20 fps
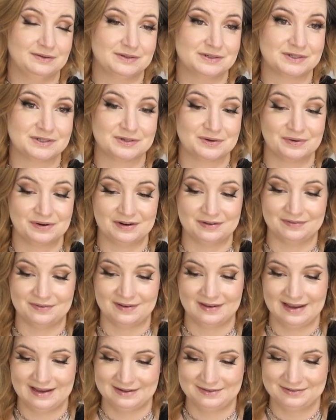those are sort of
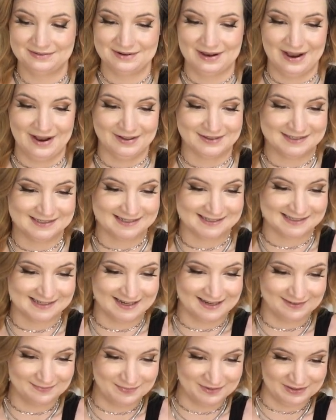I don't know how else to
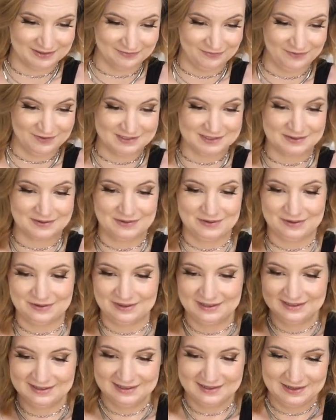say it but the
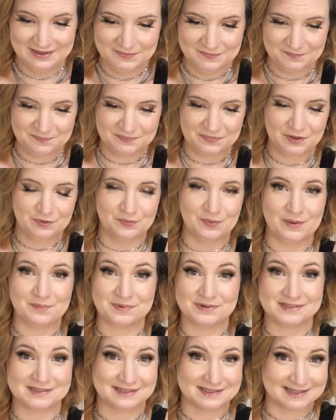physical
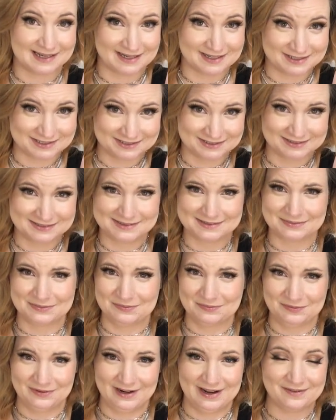representations or
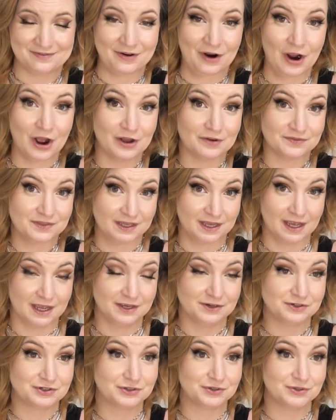whatever of the
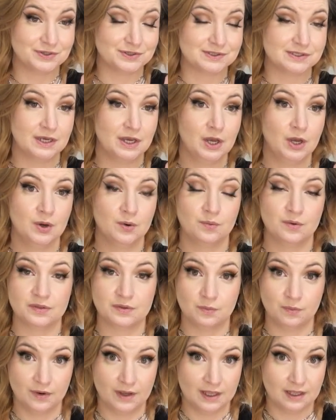angels
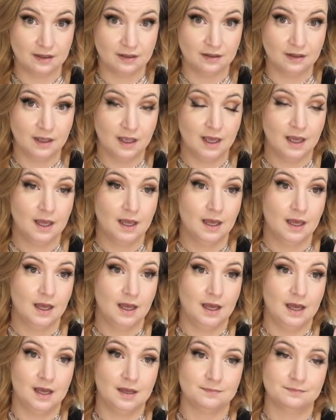with Will
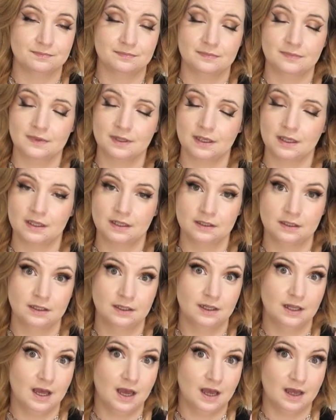um
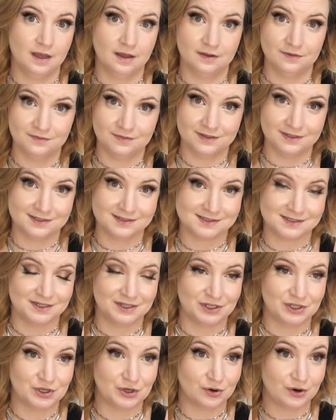love
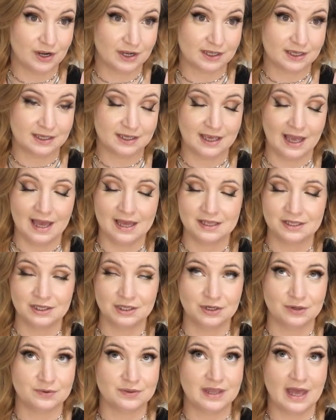seeing Iorek again
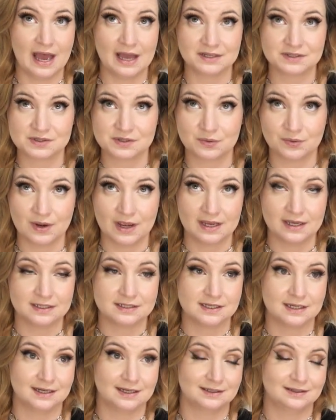you know that's
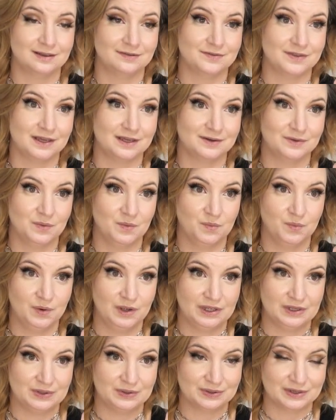great and I love that
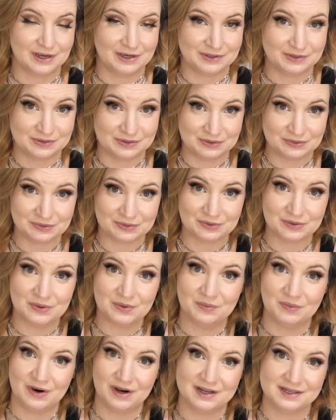Will kind of knew who
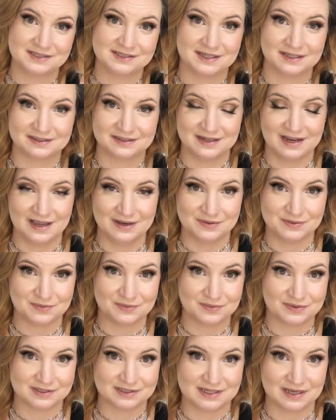it was and
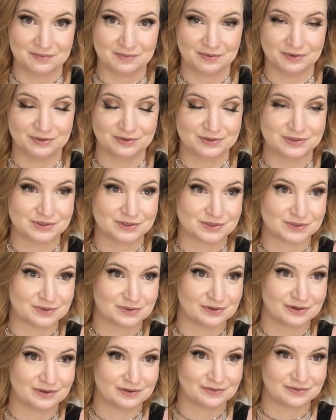and was able to
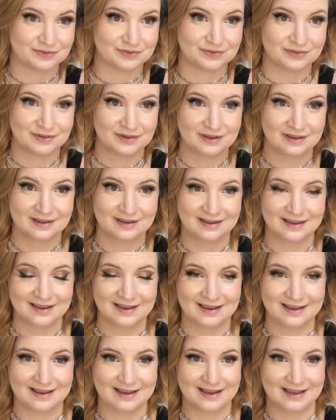sort of
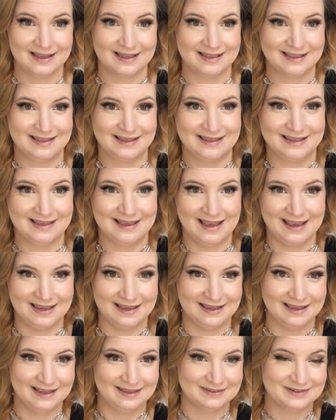
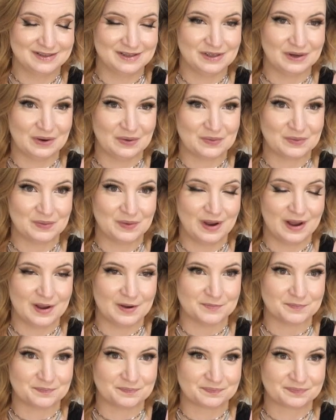gain you know
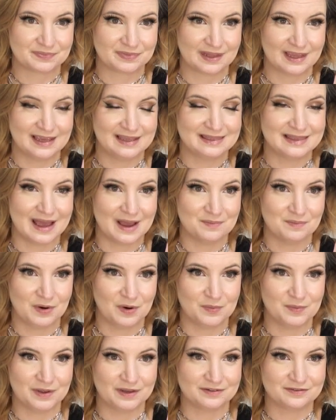um in that
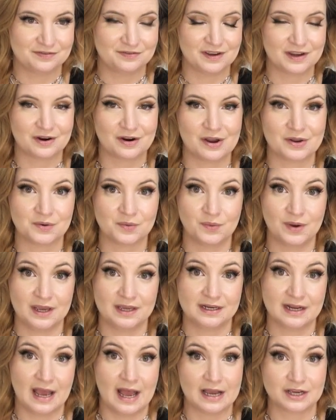moment figure out a
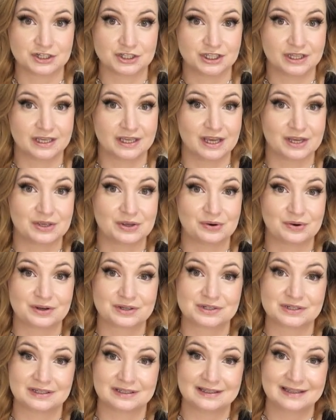way to actually get
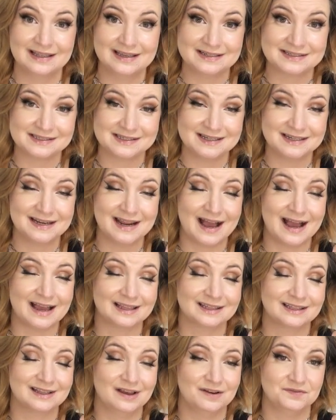Iorek to listen I
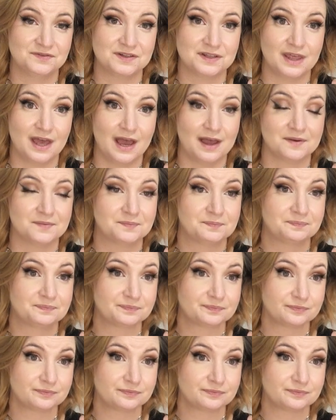loved that